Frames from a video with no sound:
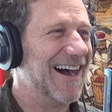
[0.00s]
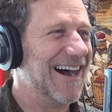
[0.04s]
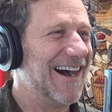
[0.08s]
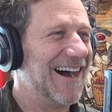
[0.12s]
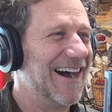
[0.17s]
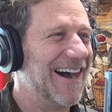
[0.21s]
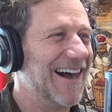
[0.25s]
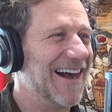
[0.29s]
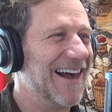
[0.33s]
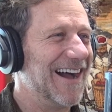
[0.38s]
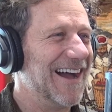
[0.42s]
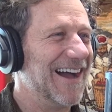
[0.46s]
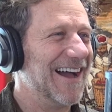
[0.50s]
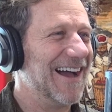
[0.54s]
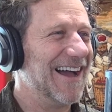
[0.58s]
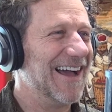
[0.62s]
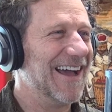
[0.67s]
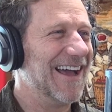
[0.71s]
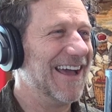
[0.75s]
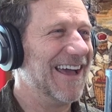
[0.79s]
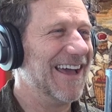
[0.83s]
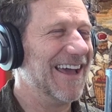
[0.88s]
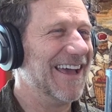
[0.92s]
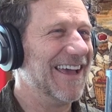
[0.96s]

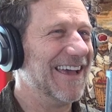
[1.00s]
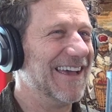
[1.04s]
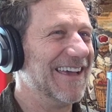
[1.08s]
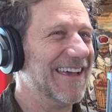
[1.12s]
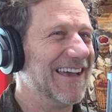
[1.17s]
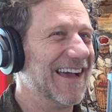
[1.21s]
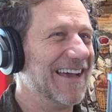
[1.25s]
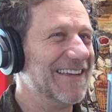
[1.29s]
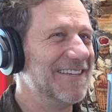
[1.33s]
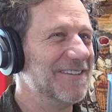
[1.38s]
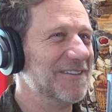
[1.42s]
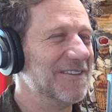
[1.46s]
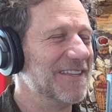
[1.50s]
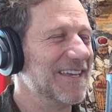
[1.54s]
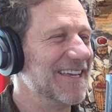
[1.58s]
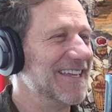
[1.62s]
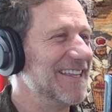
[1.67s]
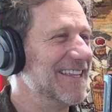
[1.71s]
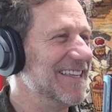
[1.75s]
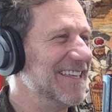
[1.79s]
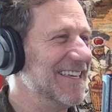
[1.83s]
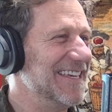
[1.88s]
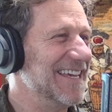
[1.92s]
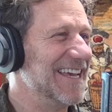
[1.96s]
I do think
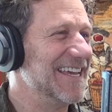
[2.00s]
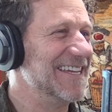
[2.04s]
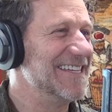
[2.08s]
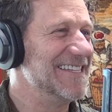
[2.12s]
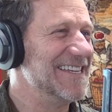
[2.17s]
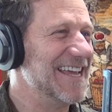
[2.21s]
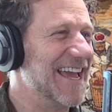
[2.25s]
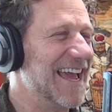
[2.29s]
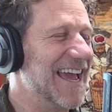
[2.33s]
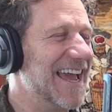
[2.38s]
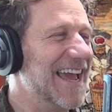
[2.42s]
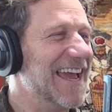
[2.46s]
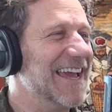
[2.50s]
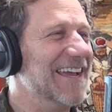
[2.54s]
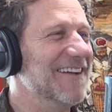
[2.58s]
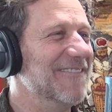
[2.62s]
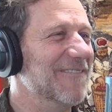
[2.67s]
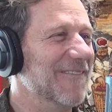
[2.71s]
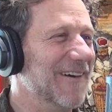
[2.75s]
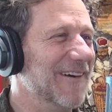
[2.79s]
of the yin yang